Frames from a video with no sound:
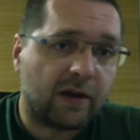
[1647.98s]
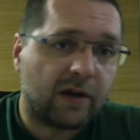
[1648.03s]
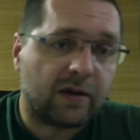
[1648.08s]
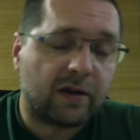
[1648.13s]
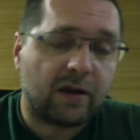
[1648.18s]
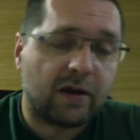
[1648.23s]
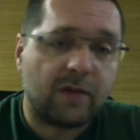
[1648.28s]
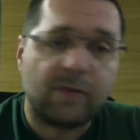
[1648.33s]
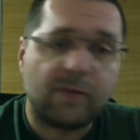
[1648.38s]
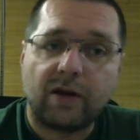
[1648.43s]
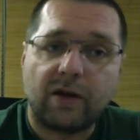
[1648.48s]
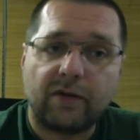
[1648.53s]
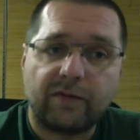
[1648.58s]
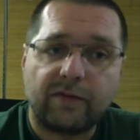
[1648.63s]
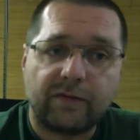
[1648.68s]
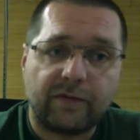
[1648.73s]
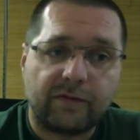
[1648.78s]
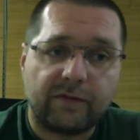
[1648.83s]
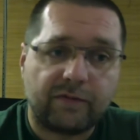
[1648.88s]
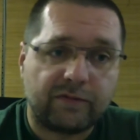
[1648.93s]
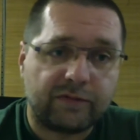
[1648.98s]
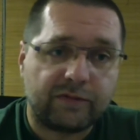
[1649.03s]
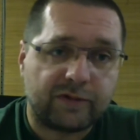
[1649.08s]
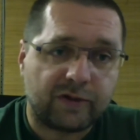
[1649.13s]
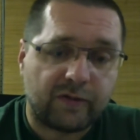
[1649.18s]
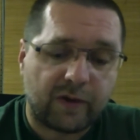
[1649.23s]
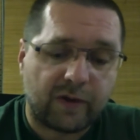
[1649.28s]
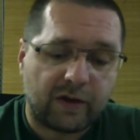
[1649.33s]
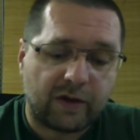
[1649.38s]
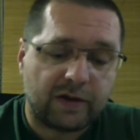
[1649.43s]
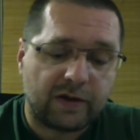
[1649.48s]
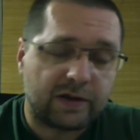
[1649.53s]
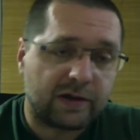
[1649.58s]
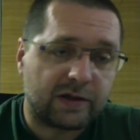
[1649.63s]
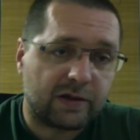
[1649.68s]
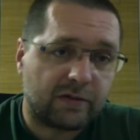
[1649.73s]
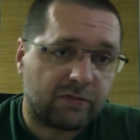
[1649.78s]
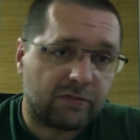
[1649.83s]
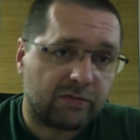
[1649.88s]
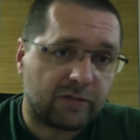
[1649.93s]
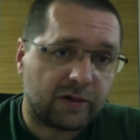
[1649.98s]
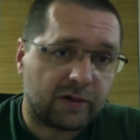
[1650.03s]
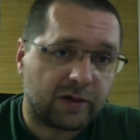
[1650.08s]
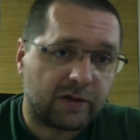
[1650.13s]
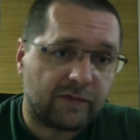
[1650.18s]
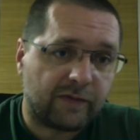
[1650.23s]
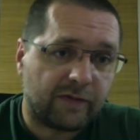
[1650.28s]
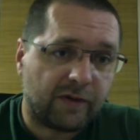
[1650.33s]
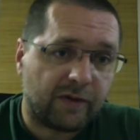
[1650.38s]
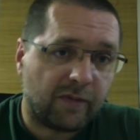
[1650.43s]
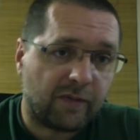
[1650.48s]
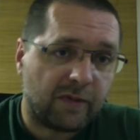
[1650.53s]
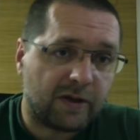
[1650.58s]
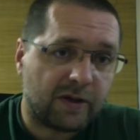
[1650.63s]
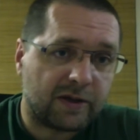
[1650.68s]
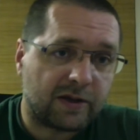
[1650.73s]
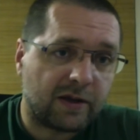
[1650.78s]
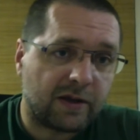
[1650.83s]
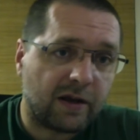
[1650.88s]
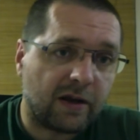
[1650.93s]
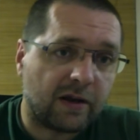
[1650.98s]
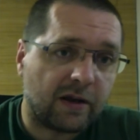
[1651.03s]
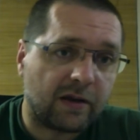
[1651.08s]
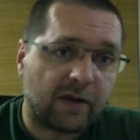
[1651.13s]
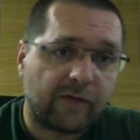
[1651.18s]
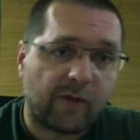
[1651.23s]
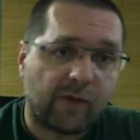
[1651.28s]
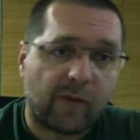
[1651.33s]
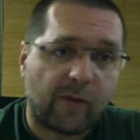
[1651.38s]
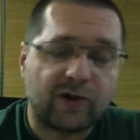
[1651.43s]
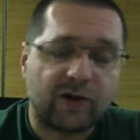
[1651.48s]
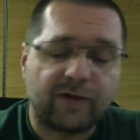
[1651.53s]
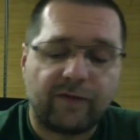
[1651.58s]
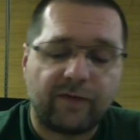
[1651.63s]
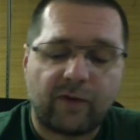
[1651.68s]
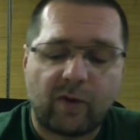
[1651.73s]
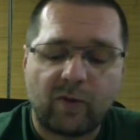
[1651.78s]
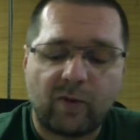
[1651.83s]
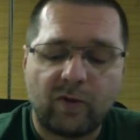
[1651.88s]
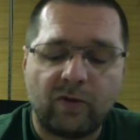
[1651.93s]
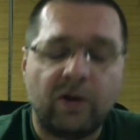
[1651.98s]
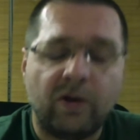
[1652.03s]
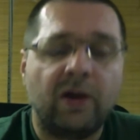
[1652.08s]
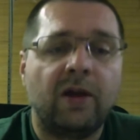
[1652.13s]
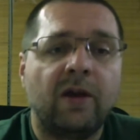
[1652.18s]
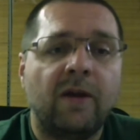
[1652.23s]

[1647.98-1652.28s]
the email, somebody will be stealing the information from you,